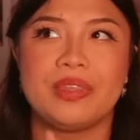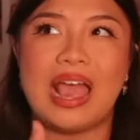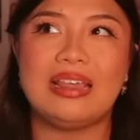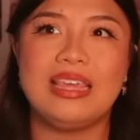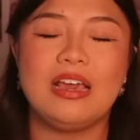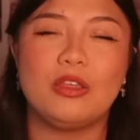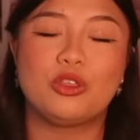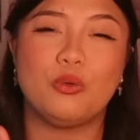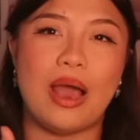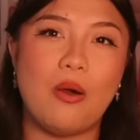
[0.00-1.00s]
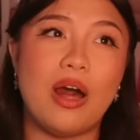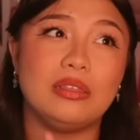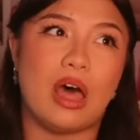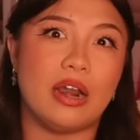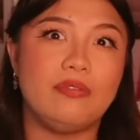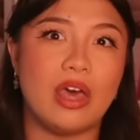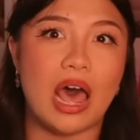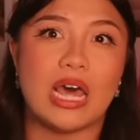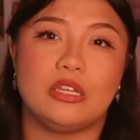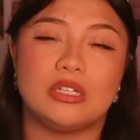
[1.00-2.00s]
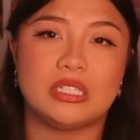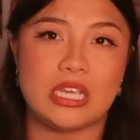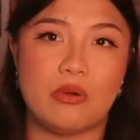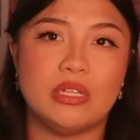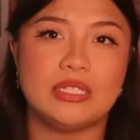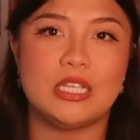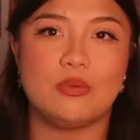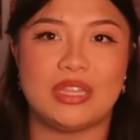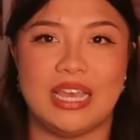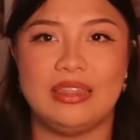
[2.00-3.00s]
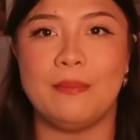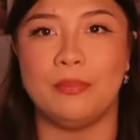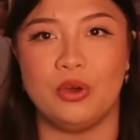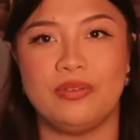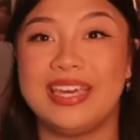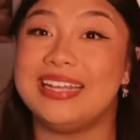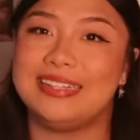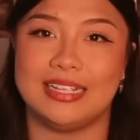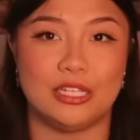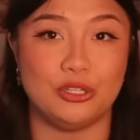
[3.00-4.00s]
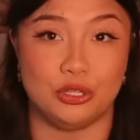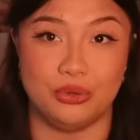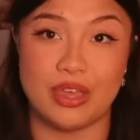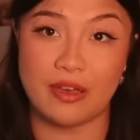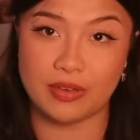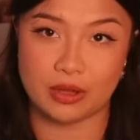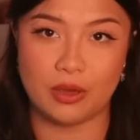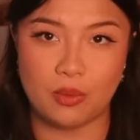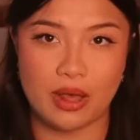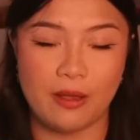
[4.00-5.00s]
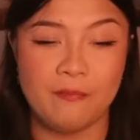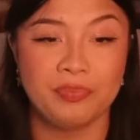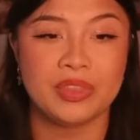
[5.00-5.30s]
I think throughout a lot of the other sequences within the movie, it doesn't do that very well.